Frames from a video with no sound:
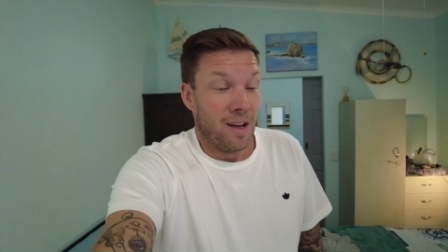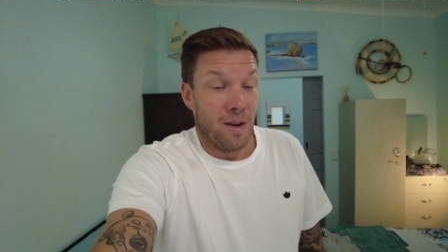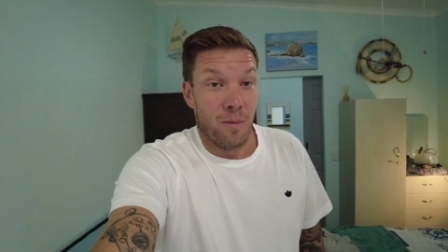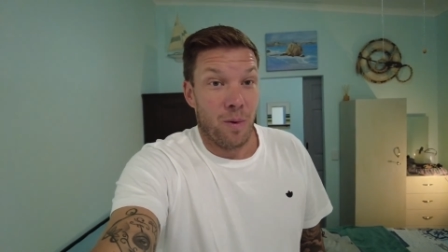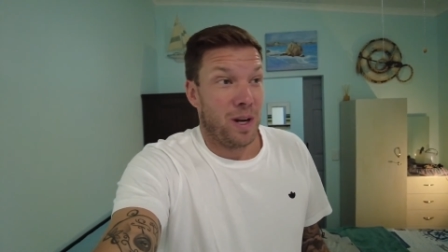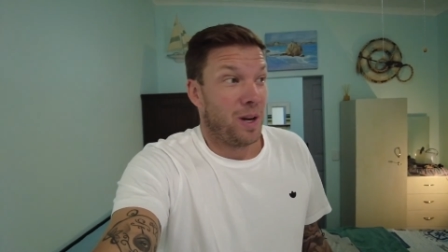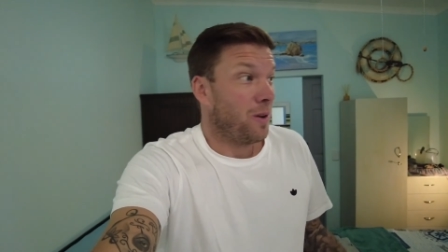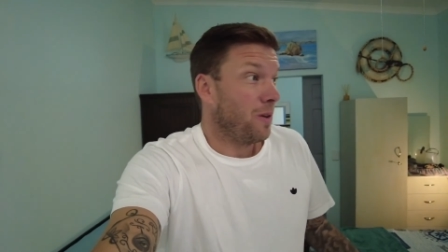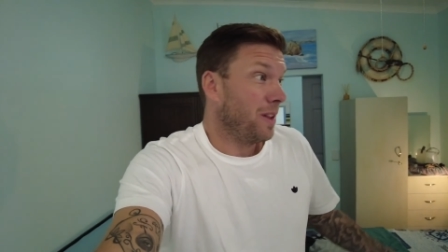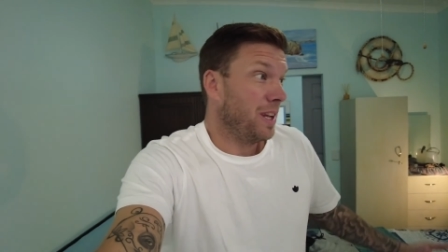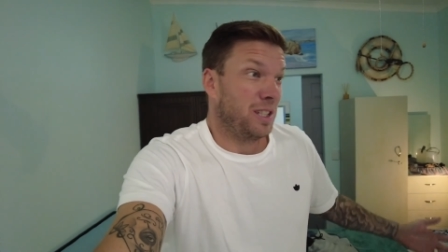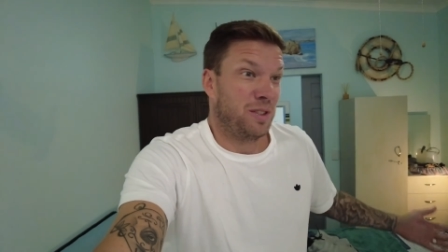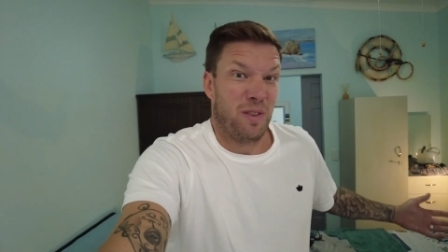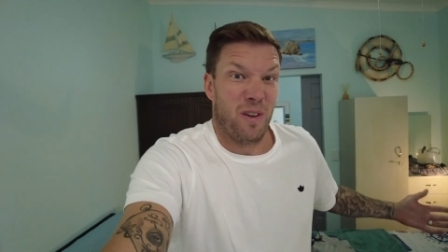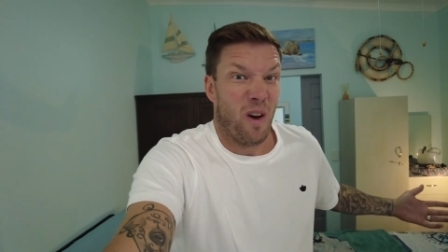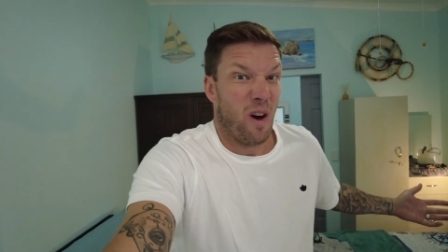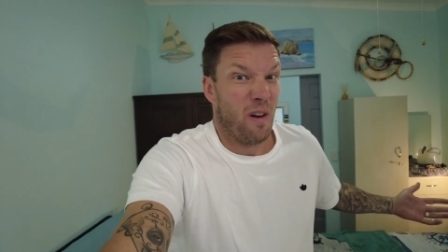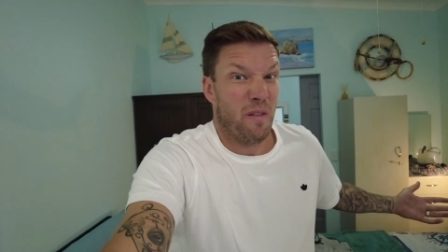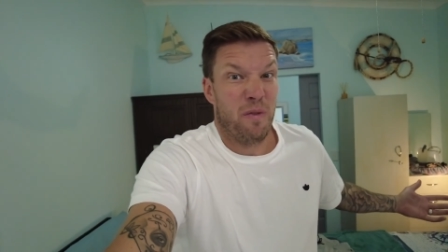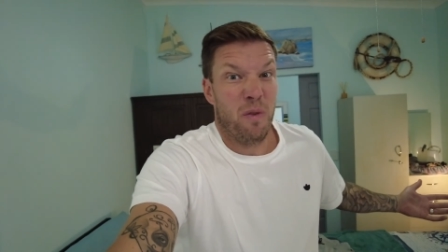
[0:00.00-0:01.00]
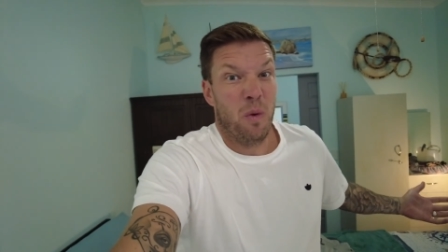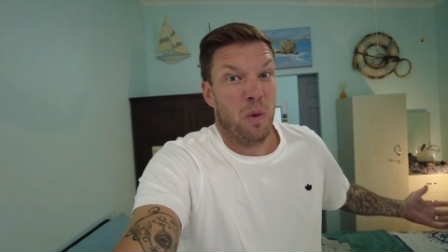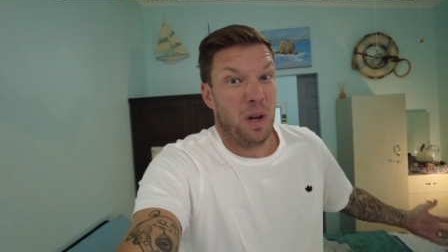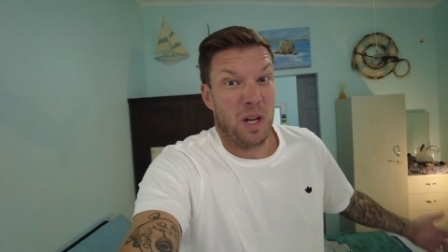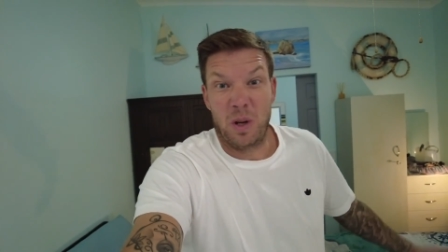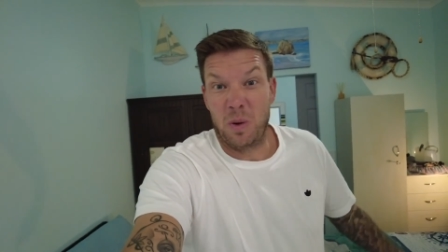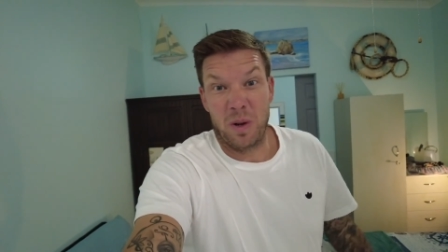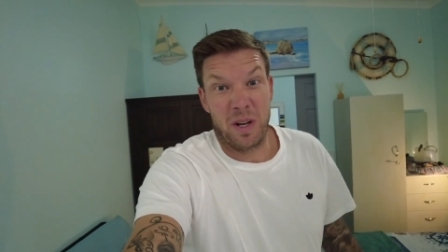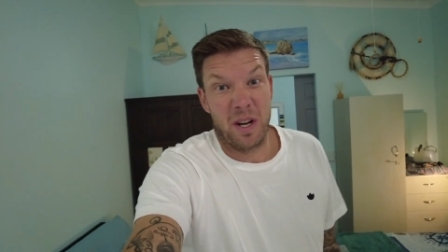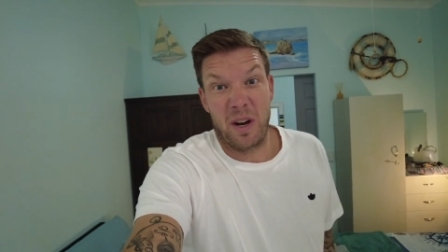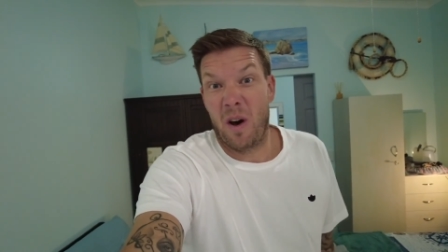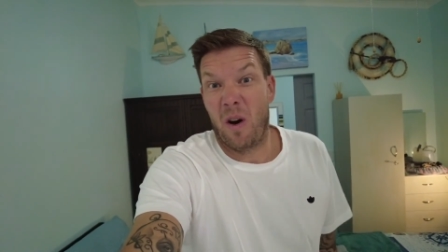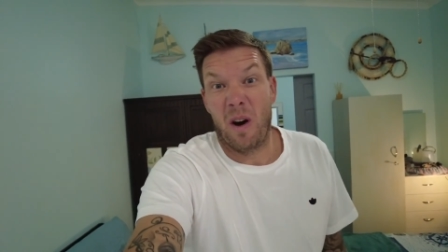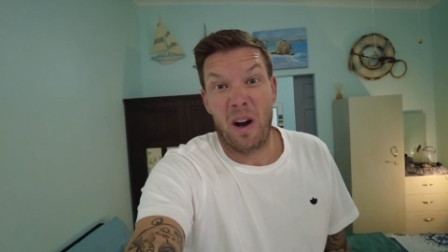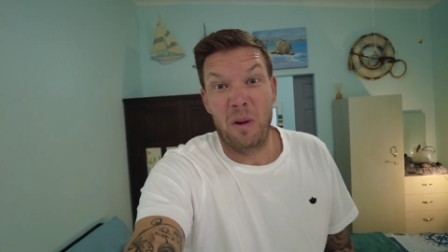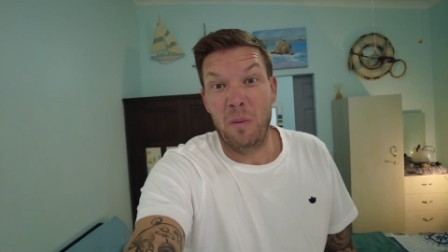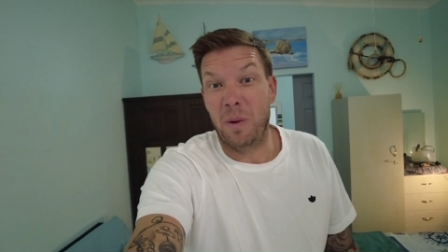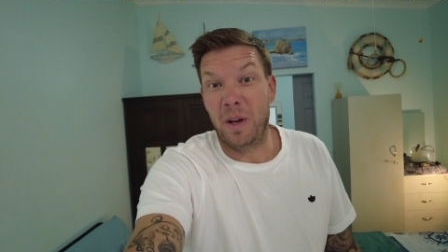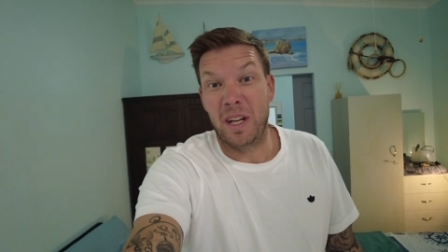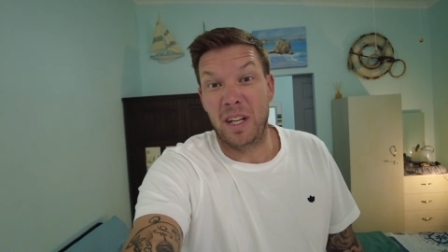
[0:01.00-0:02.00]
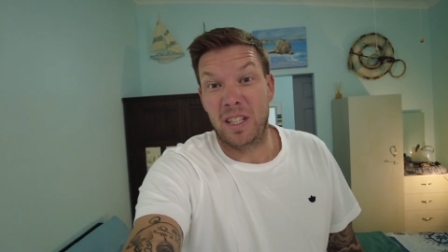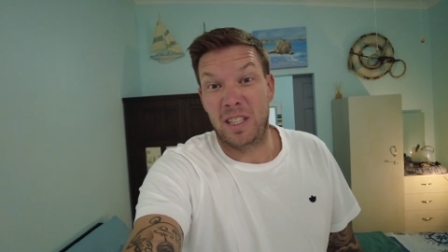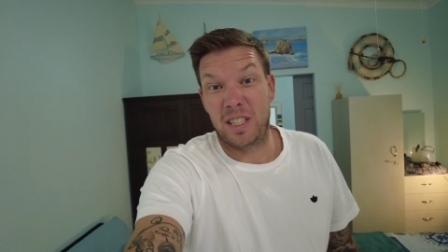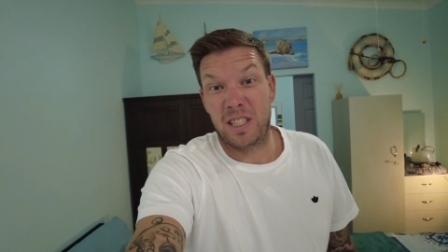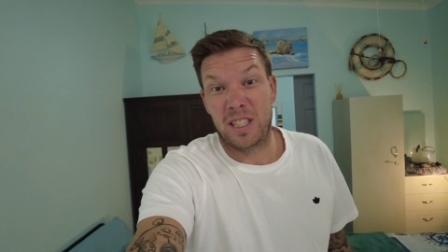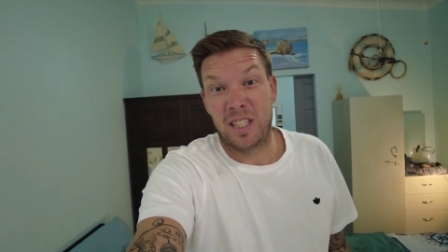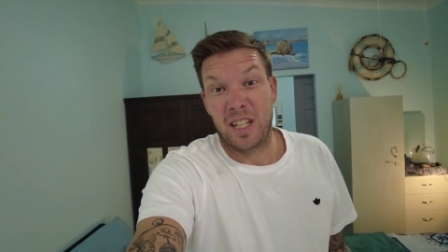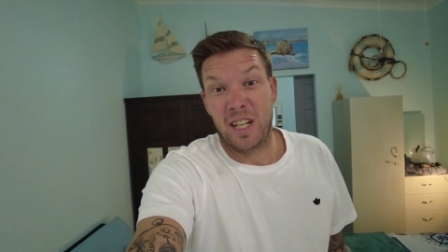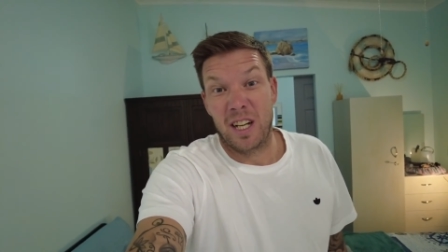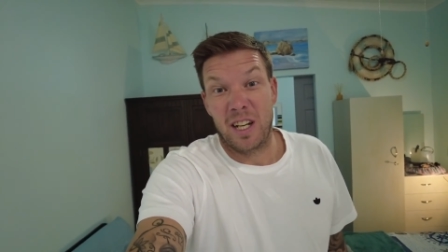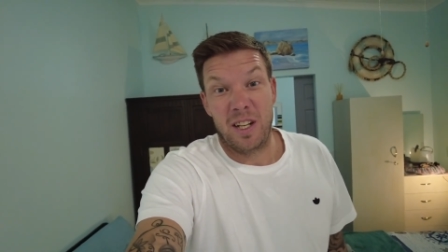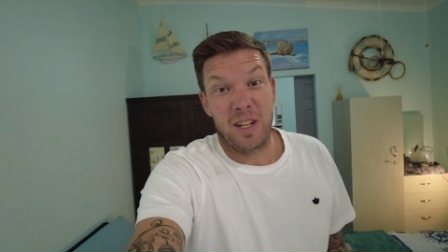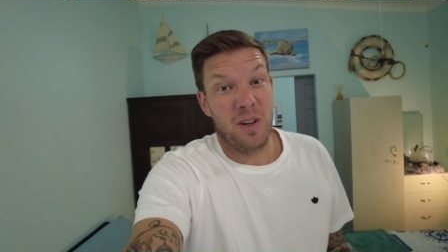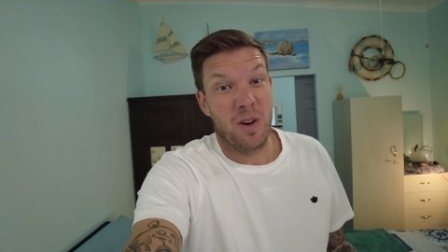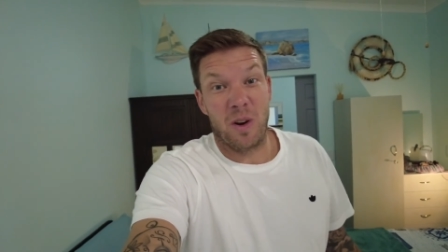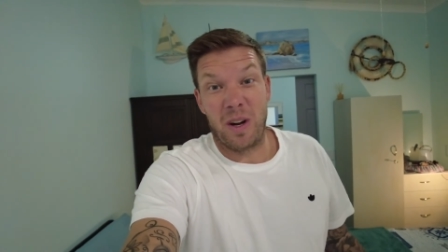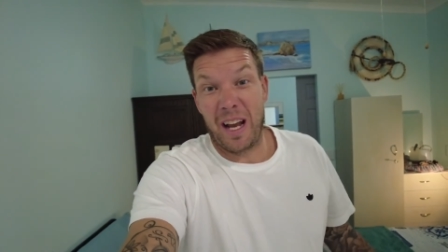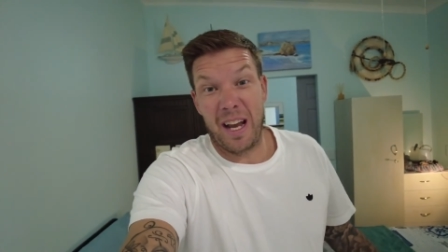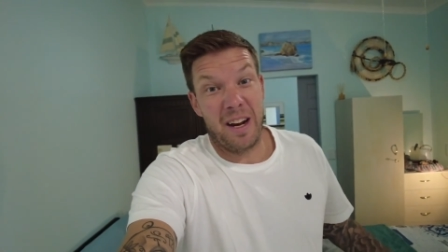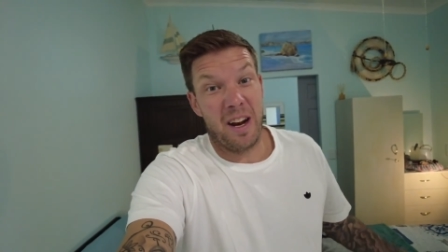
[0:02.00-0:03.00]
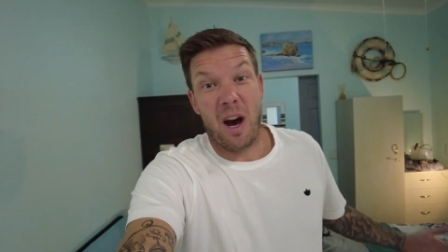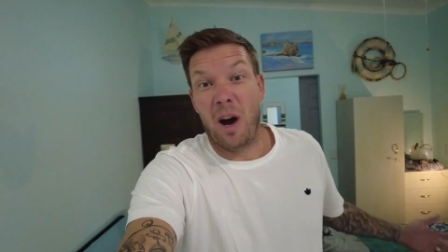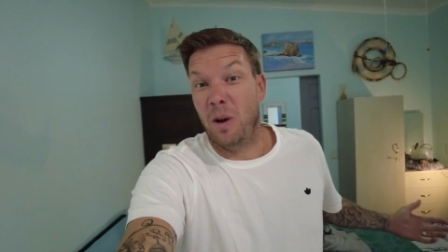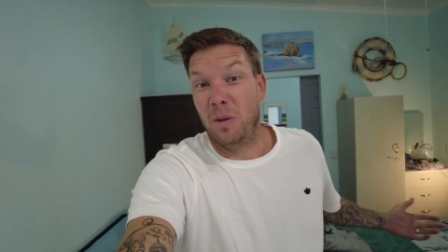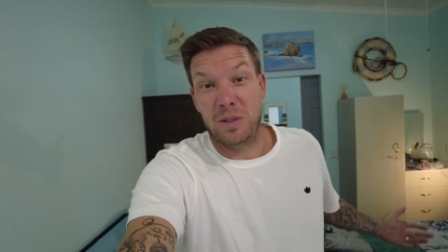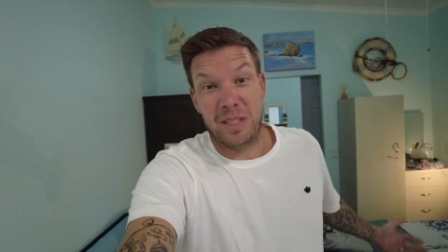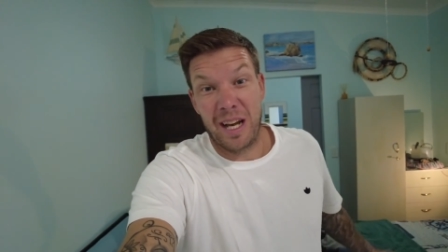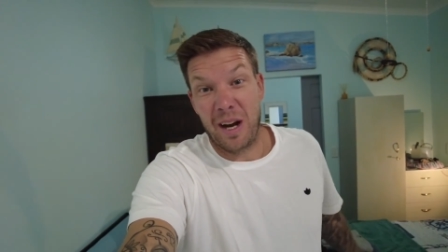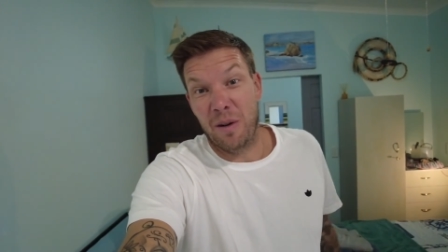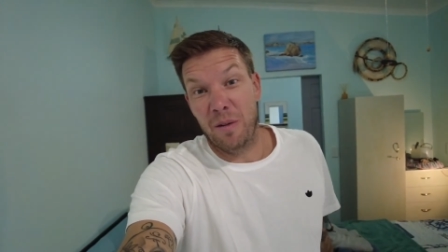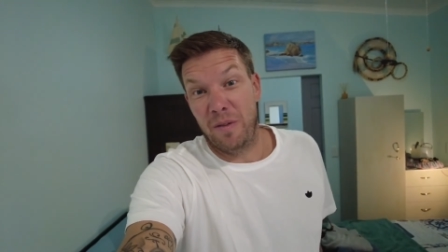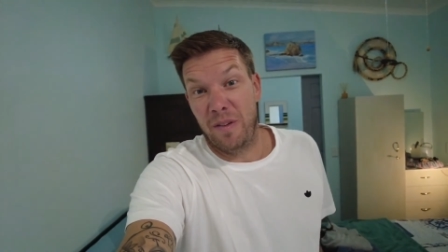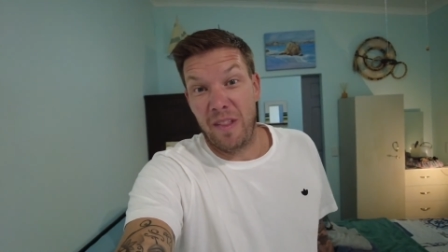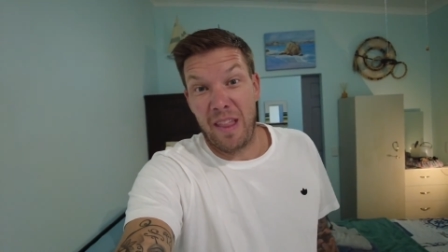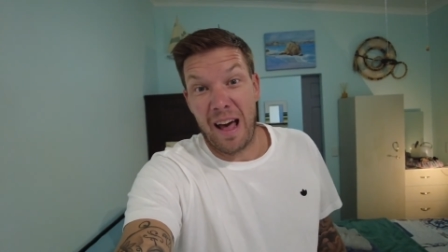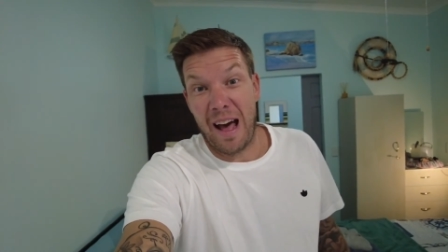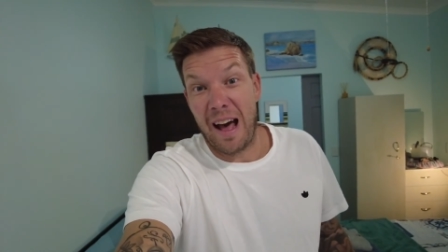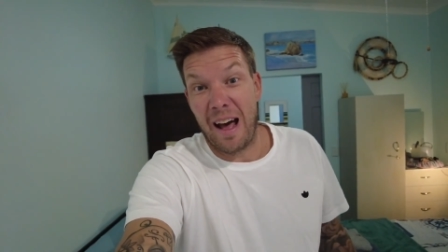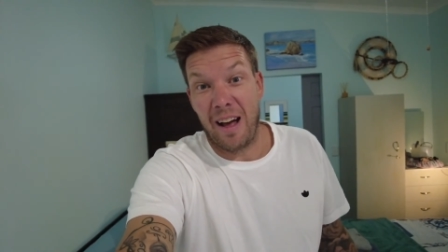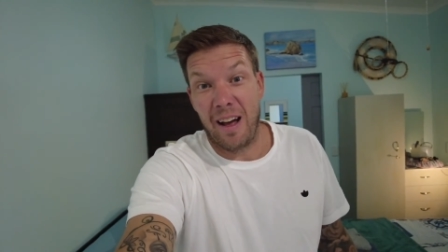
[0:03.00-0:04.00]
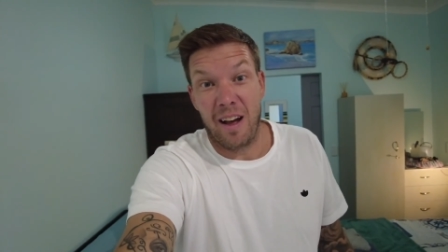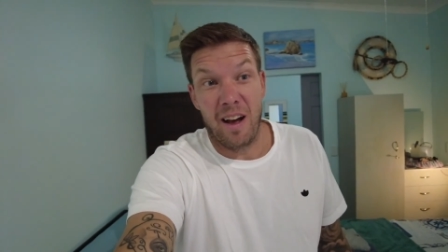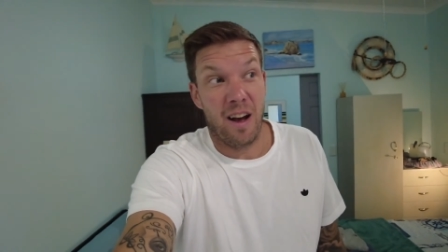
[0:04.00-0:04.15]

We got this for like 40 quid a night, which you're not getting a hotel for that.